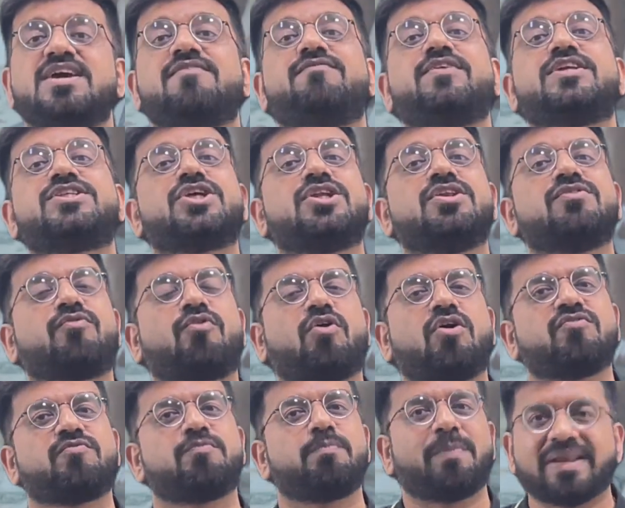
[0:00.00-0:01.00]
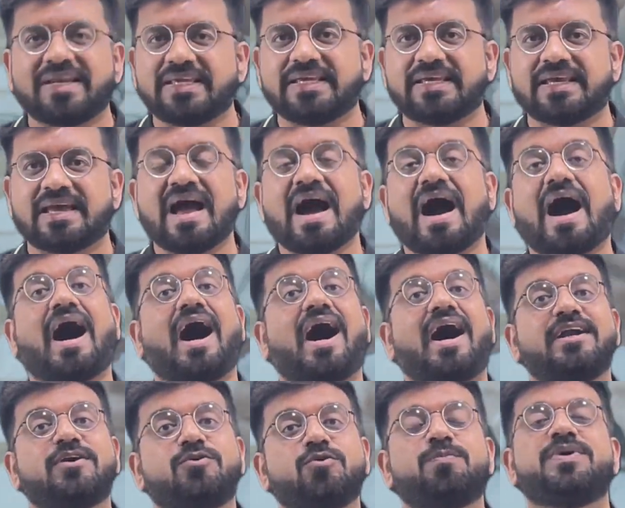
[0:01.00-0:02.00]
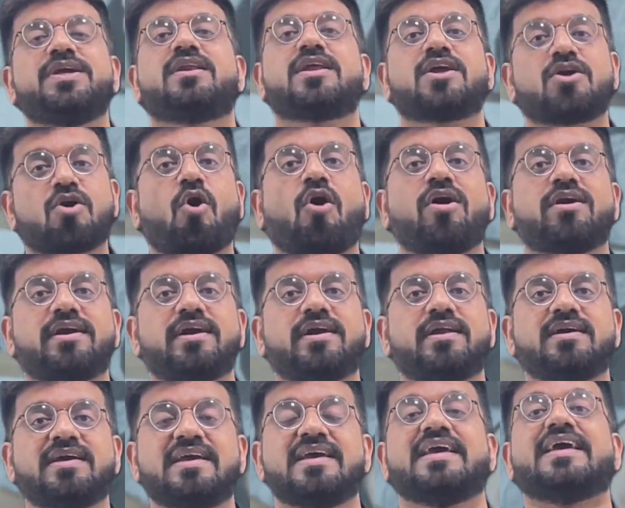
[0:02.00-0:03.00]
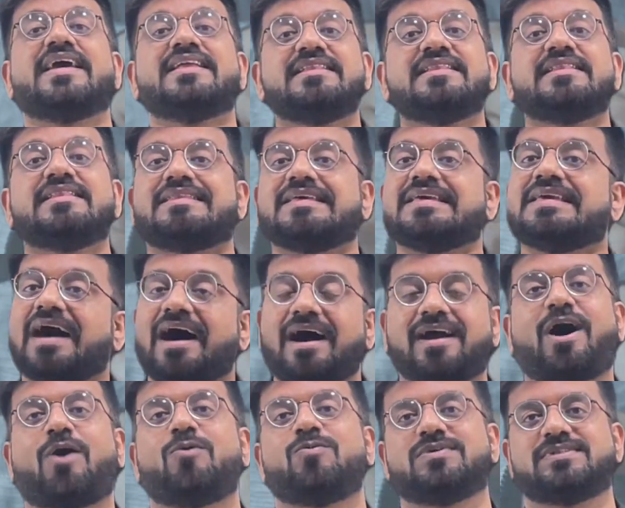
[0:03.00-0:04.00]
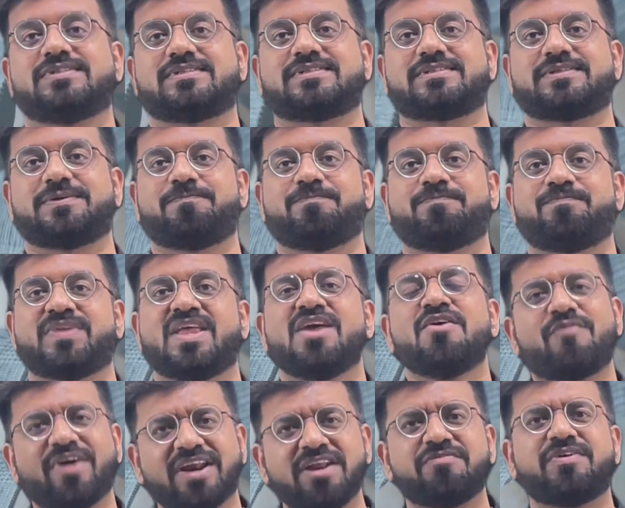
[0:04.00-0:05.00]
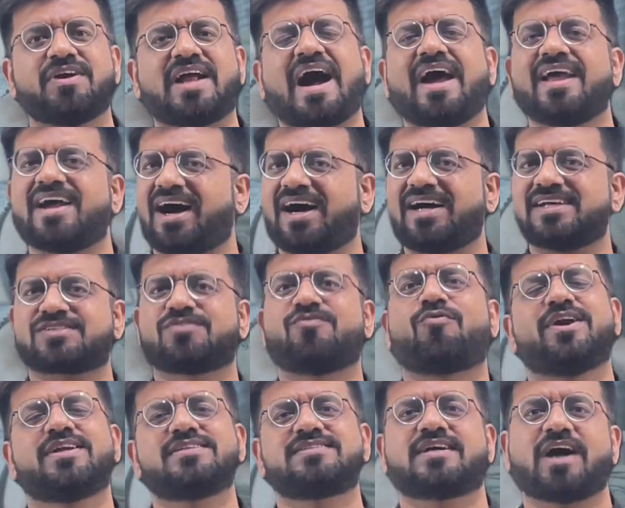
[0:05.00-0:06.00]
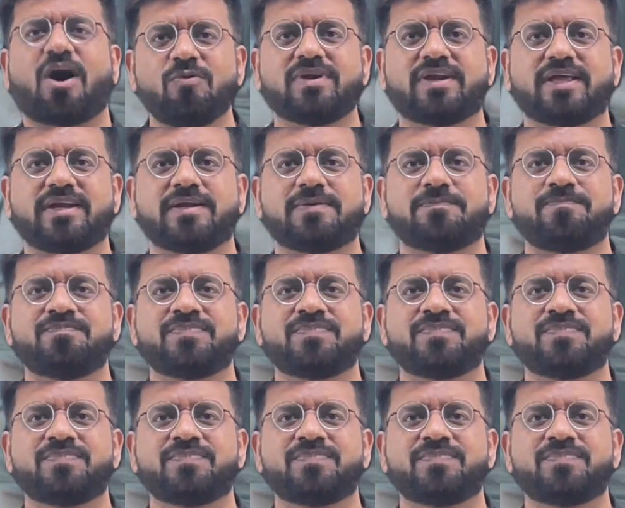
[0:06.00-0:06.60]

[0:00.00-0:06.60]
which involve money are to be recorded in the accounts. Whenever I ask what is accounting,